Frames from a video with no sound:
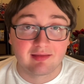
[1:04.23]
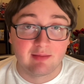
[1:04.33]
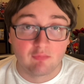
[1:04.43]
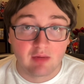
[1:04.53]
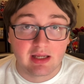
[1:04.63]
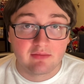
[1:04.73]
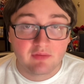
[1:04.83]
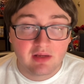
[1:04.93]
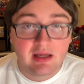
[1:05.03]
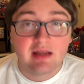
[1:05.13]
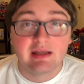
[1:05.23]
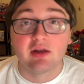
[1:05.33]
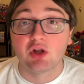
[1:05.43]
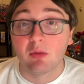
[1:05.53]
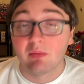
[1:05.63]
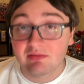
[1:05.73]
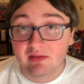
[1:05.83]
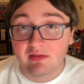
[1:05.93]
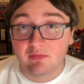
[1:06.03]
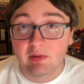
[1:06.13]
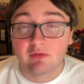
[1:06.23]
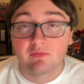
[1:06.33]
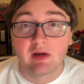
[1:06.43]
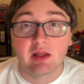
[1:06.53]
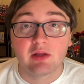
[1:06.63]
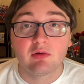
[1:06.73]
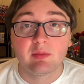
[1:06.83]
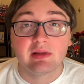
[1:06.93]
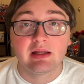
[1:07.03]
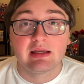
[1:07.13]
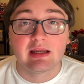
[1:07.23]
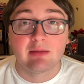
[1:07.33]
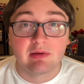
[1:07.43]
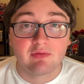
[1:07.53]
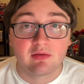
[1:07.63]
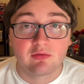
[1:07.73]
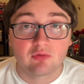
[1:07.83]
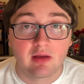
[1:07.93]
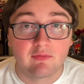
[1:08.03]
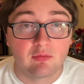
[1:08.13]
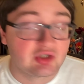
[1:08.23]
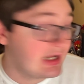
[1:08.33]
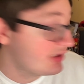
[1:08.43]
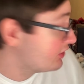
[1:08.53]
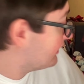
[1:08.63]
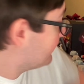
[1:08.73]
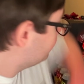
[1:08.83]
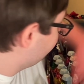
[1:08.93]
same wave. Now to go with this, we are finally going to be getting a Revice driver, which actually,